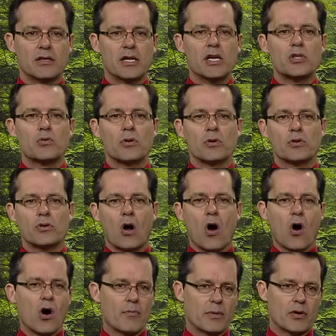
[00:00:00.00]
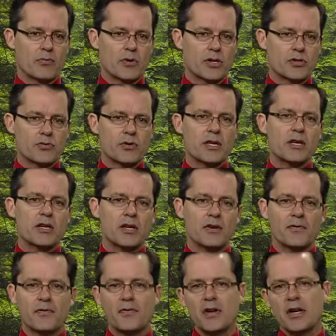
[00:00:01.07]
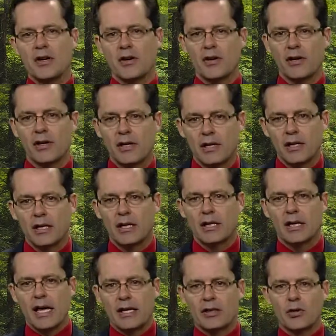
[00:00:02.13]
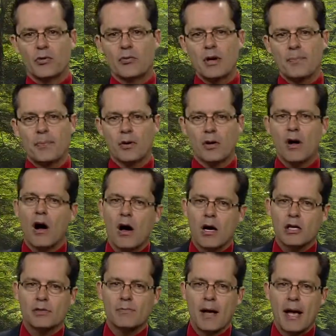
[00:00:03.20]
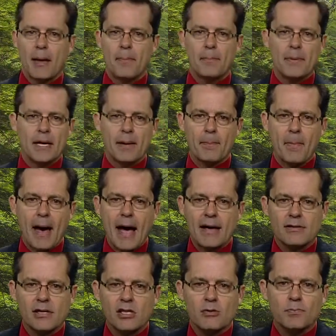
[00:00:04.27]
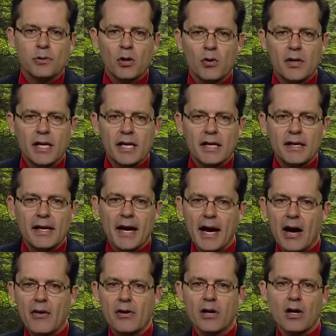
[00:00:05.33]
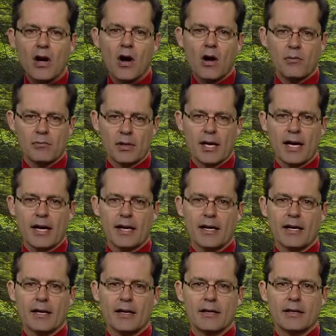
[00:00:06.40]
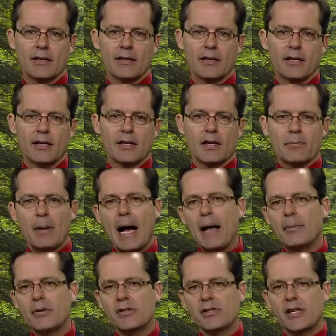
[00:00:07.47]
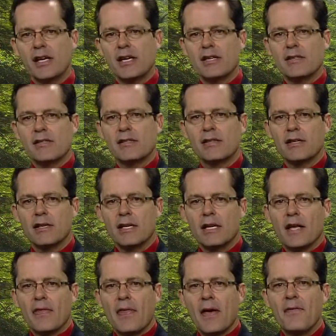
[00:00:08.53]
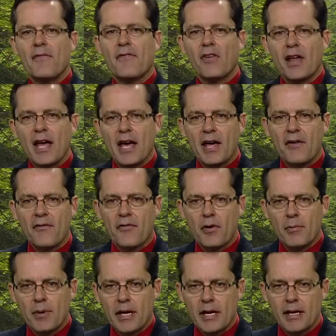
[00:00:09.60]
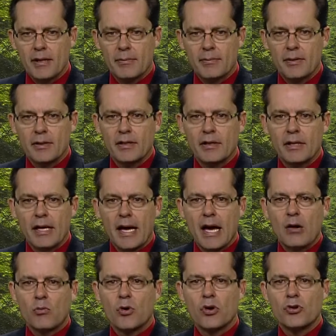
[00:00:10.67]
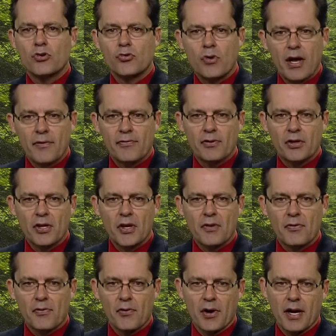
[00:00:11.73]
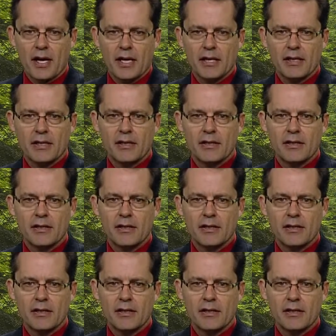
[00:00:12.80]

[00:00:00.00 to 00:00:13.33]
Israel's army retreated in fear, like the ripple caused by a big bass exploding into the air in a calm lake. The Bible says they fled from him and were dreadfully afraid.